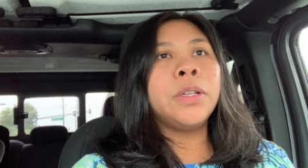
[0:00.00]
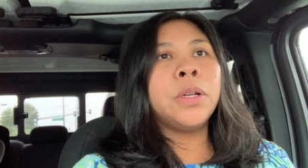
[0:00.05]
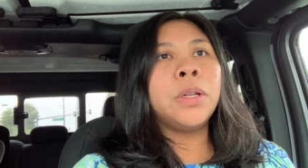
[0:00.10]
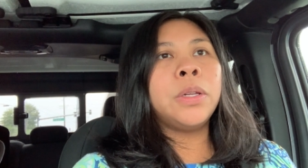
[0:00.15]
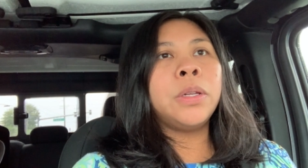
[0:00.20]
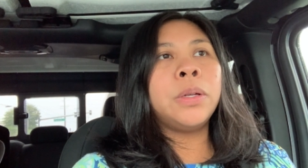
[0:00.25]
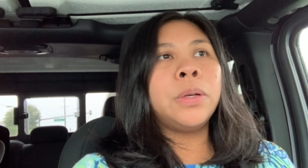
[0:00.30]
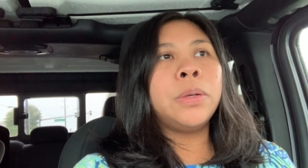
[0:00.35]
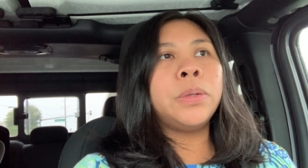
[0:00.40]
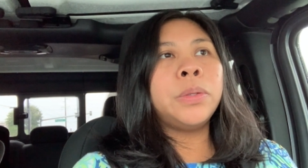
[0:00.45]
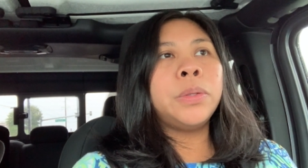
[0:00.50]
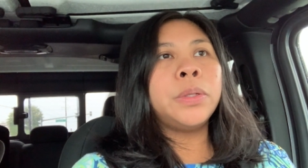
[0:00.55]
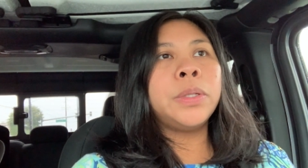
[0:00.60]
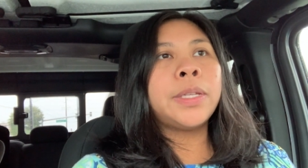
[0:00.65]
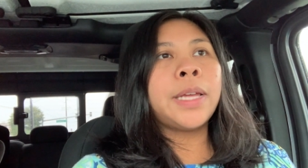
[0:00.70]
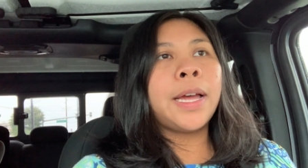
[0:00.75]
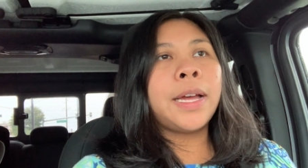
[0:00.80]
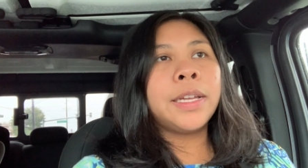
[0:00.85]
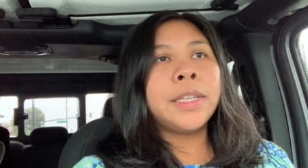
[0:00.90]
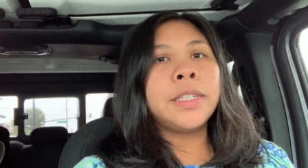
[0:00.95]
to
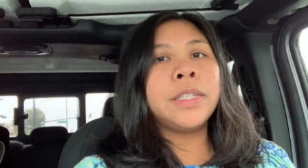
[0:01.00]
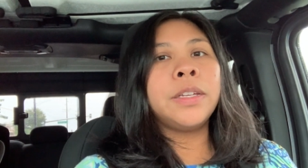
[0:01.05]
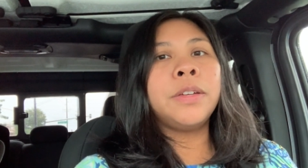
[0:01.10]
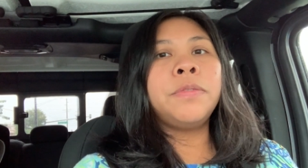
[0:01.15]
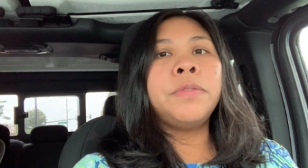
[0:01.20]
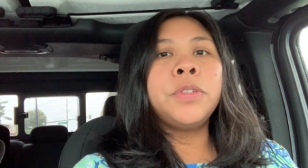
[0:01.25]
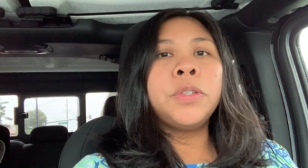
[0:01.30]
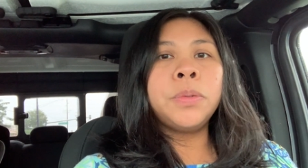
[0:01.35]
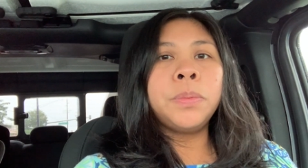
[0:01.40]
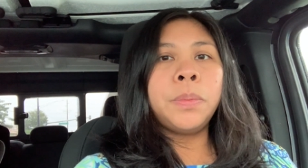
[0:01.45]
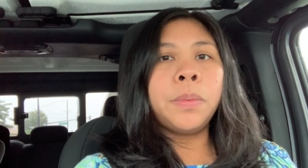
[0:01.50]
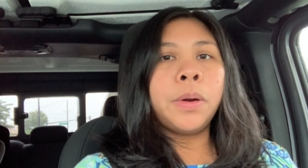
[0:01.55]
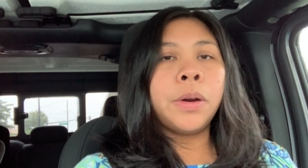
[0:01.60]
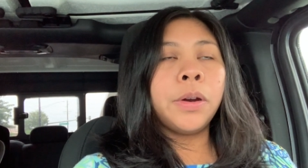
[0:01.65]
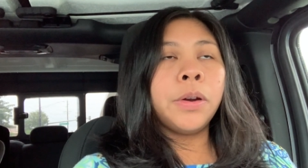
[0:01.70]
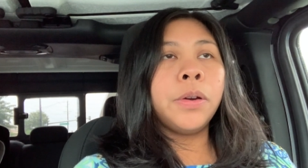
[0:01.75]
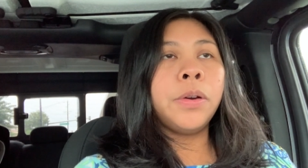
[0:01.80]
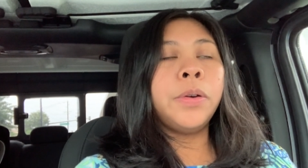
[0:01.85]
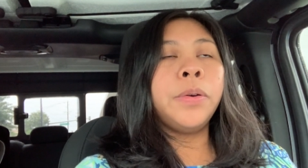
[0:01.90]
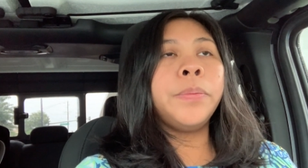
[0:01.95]
close as of
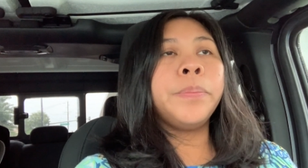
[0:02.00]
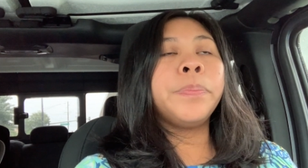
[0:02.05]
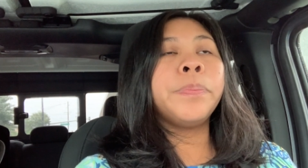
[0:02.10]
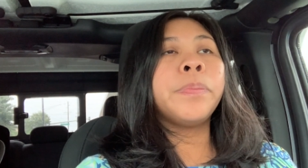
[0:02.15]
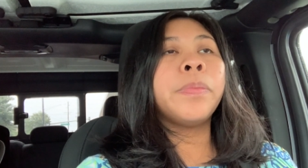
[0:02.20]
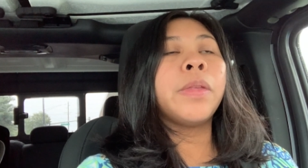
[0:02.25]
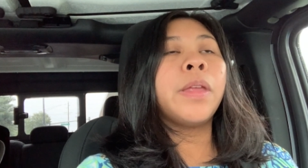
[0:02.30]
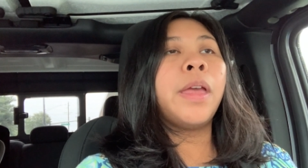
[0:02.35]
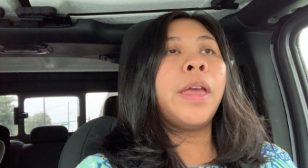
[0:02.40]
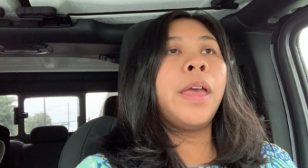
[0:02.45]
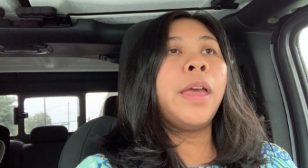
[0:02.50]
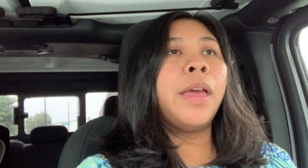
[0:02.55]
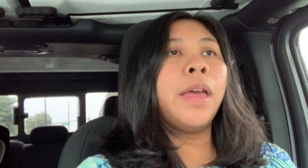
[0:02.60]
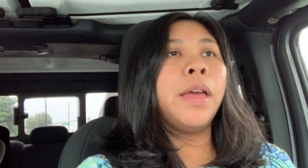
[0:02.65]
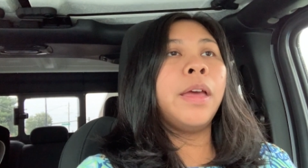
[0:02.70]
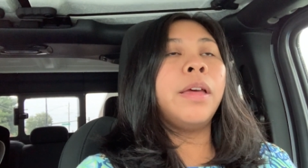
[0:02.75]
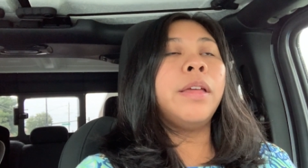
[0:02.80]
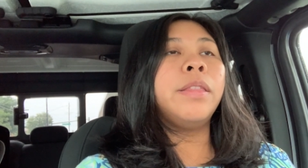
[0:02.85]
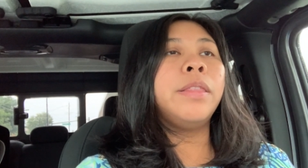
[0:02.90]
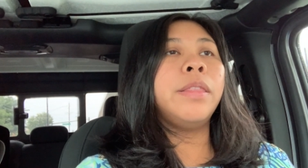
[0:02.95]
tomorrow,
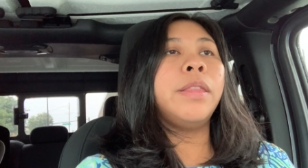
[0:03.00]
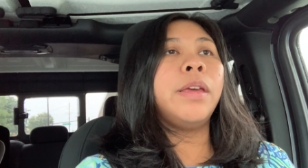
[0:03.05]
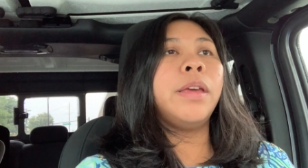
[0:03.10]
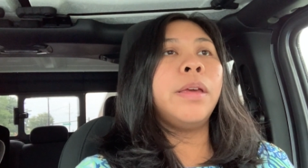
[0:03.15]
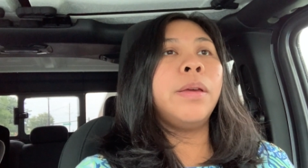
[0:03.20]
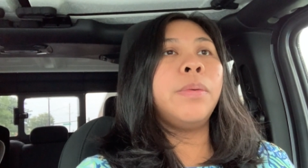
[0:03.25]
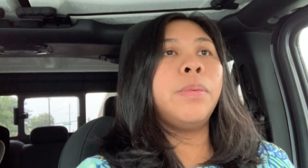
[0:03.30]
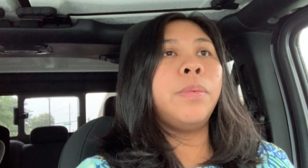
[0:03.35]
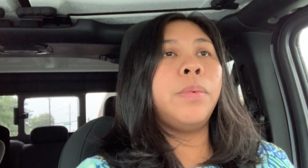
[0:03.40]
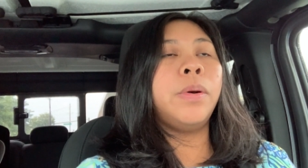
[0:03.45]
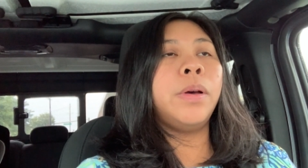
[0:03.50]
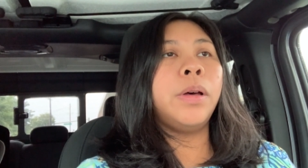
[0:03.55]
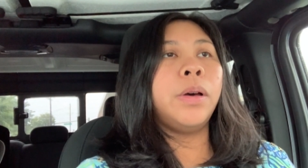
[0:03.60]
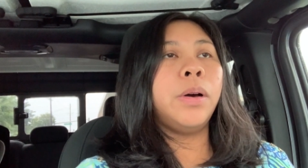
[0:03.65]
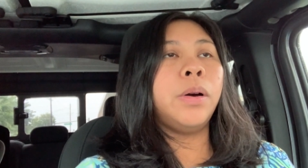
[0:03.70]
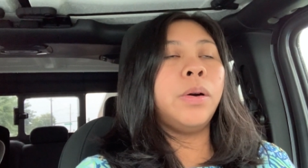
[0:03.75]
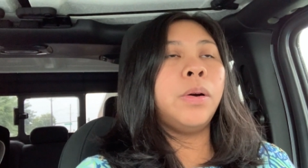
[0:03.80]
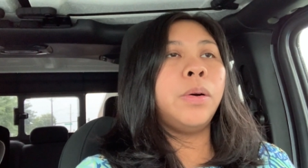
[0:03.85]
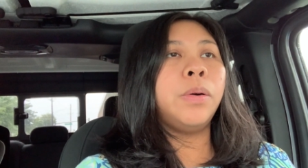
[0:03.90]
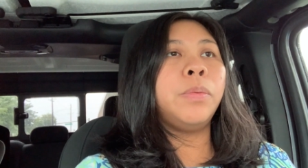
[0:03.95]
and they
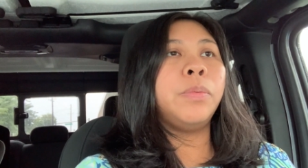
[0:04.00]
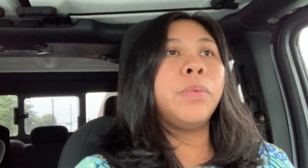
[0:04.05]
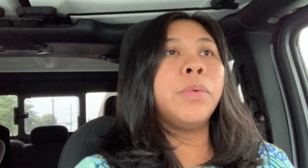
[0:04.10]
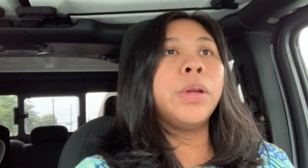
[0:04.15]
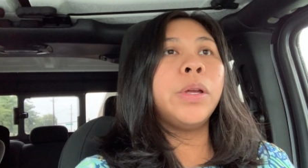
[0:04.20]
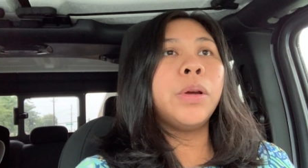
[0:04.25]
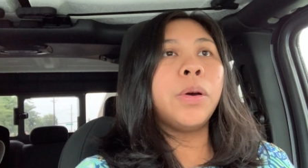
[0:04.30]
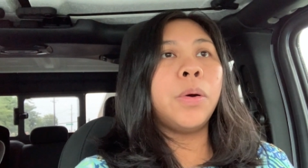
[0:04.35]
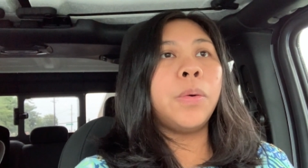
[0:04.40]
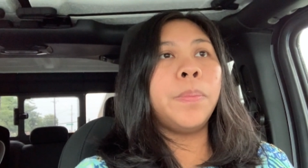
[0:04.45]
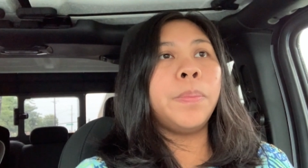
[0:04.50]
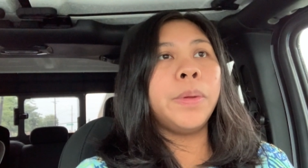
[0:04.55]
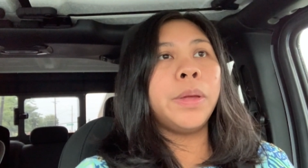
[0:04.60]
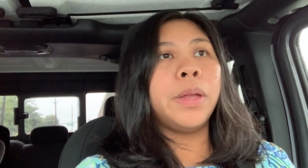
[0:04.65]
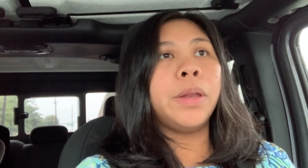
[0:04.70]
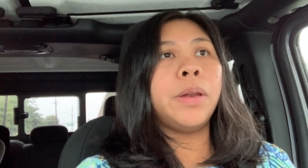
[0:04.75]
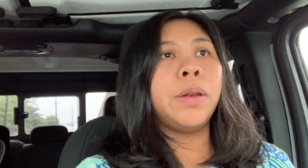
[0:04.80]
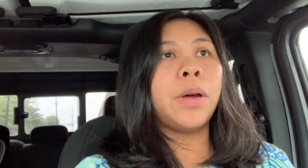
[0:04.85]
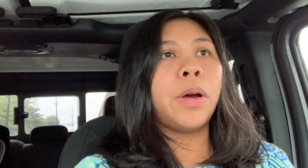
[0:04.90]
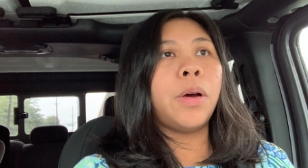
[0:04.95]
will
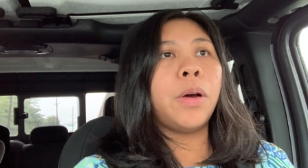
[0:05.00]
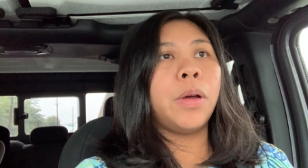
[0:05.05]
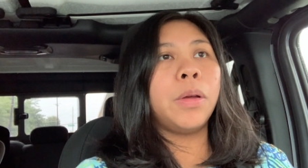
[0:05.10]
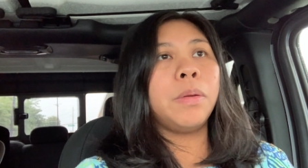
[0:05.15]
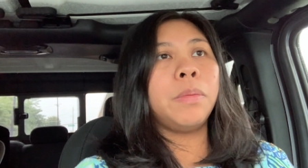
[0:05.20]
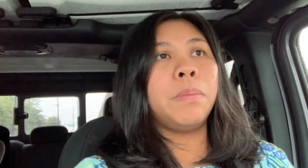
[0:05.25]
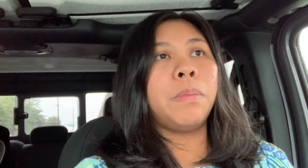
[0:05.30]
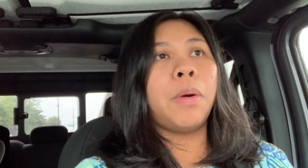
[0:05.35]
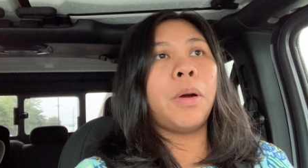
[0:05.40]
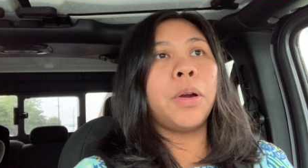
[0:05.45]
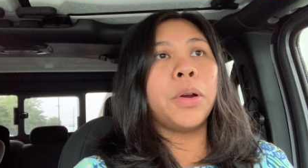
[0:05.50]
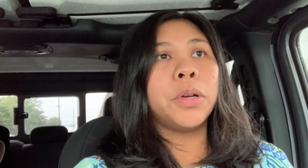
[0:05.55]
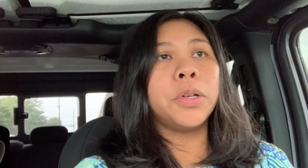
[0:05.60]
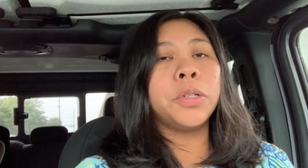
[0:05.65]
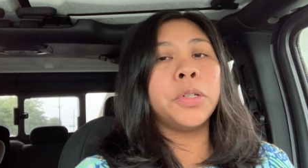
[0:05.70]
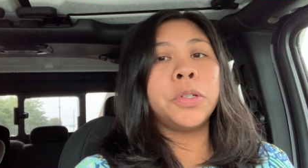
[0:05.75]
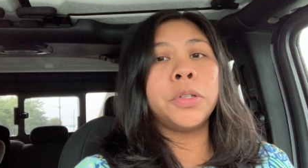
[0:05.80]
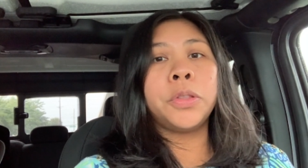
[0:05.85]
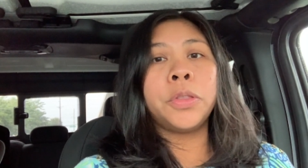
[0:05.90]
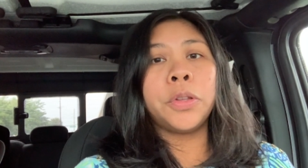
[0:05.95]
reopen on
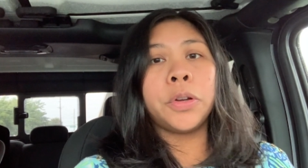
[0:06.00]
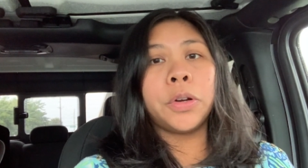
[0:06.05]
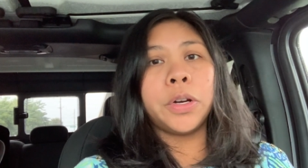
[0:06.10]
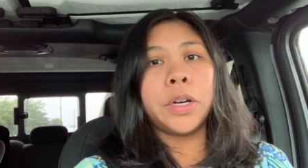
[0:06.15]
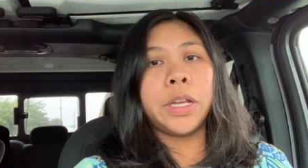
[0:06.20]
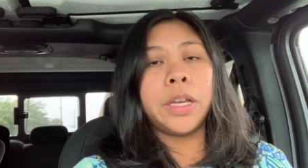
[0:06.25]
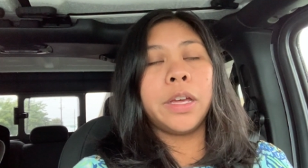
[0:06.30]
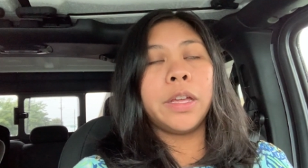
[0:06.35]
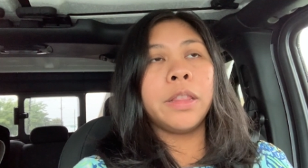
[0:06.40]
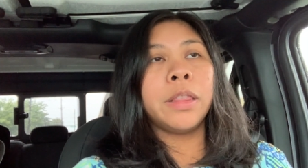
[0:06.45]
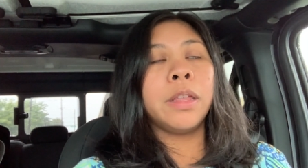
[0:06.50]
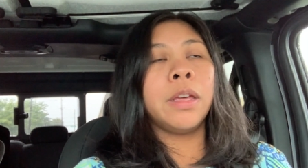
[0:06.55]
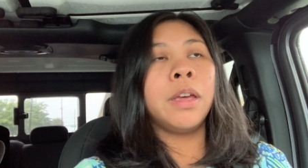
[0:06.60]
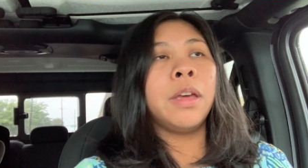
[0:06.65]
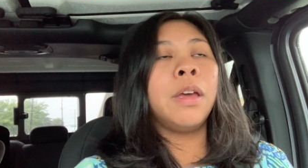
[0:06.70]
March 30th.